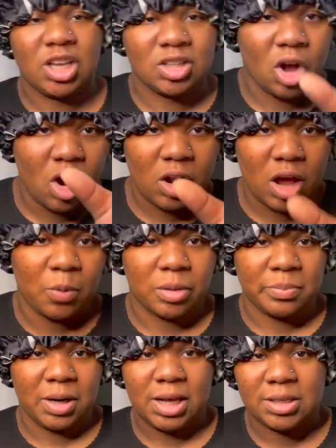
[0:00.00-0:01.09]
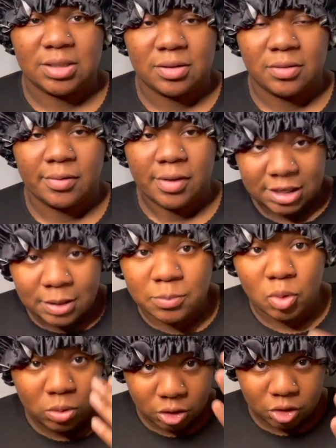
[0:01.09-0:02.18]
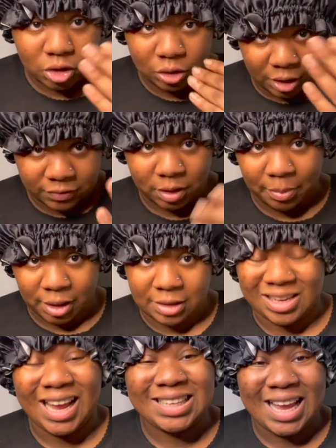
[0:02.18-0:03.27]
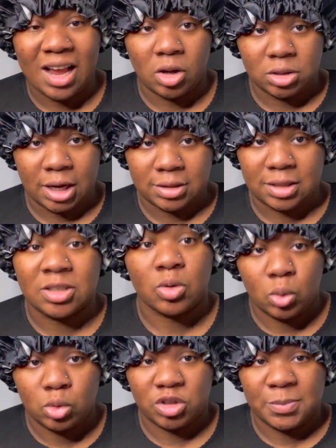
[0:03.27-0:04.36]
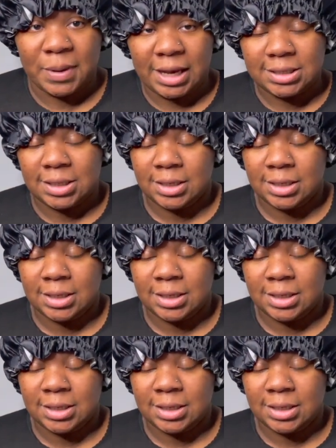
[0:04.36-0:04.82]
have to hold her one place because I'm talking to you. You have some manners. Eye contact is called respect.